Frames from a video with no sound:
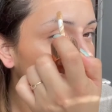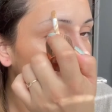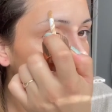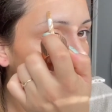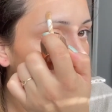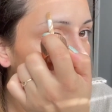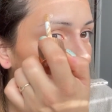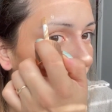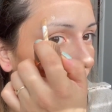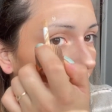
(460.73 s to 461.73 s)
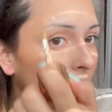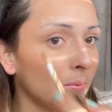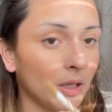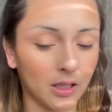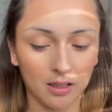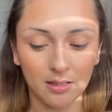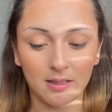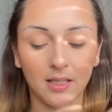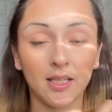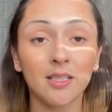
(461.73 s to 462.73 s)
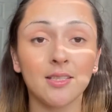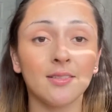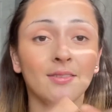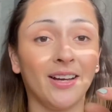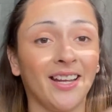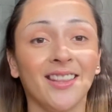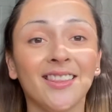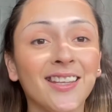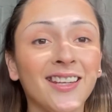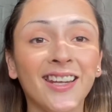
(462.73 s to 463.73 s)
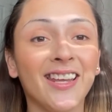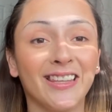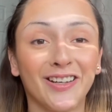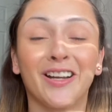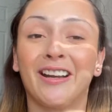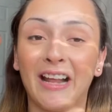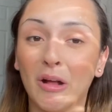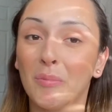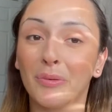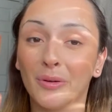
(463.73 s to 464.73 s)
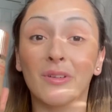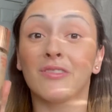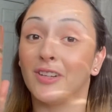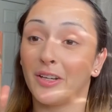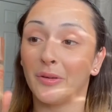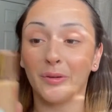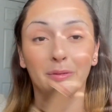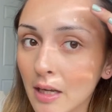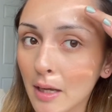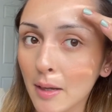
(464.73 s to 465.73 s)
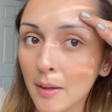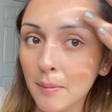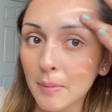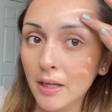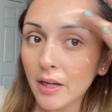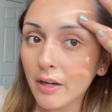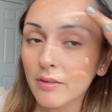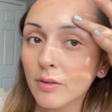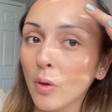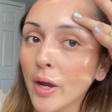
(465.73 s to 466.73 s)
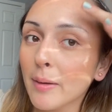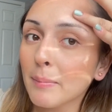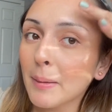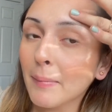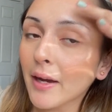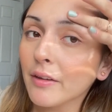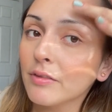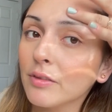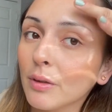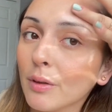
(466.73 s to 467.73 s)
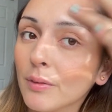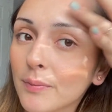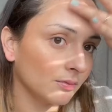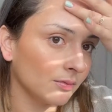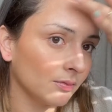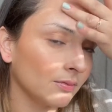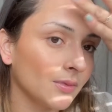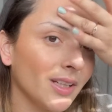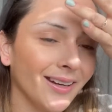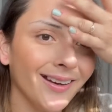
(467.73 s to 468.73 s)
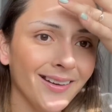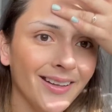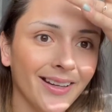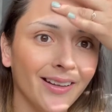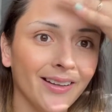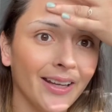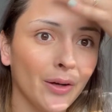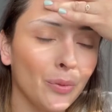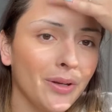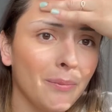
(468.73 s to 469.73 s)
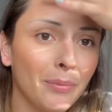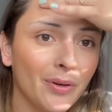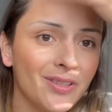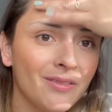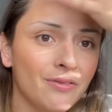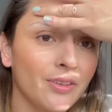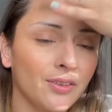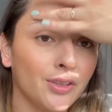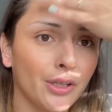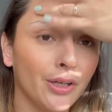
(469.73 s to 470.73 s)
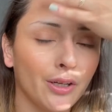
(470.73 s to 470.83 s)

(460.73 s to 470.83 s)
I don't put a lot because this fucking thing either can help you or fuck you up. Be careful and be mindful. Yeah, like a liquid in person filter.